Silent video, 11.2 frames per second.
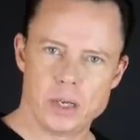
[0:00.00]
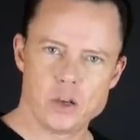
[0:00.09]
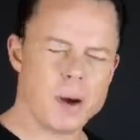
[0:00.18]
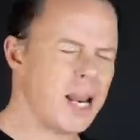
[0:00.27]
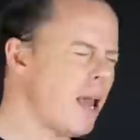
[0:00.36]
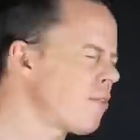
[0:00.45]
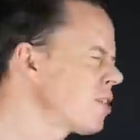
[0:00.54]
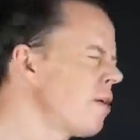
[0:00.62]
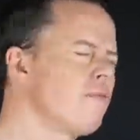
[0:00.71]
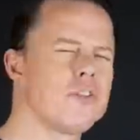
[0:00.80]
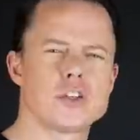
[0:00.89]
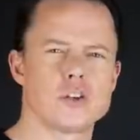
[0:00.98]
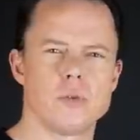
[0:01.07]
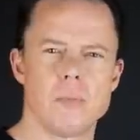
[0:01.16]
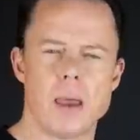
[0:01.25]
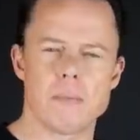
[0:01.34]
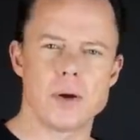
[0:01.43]
You might have some visual
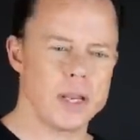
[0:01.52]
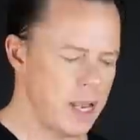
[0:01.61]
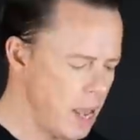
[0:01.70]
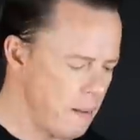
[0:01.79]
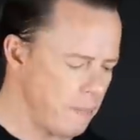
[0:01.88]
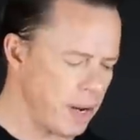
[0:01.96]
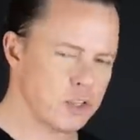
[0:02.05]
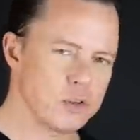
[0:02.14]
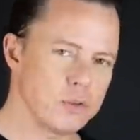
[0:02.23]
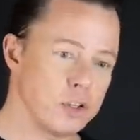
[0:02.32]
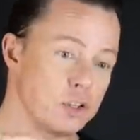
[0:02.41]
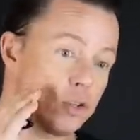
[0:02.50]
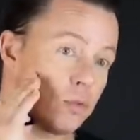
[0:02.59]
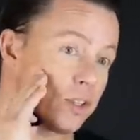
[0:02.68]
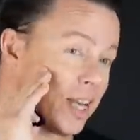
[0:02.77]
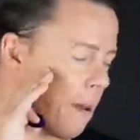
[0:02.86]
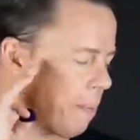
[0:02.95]
memory, but as soon as you
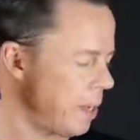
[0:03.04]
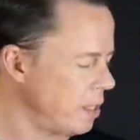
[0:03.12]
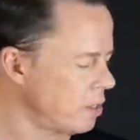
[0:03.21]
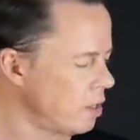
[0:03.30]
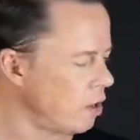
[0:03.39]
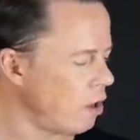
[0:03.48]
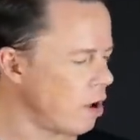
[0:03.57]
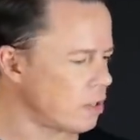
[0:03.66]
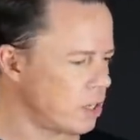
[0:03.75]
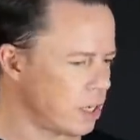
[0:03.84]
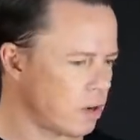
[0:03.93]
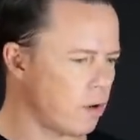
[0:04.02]
tap into the logic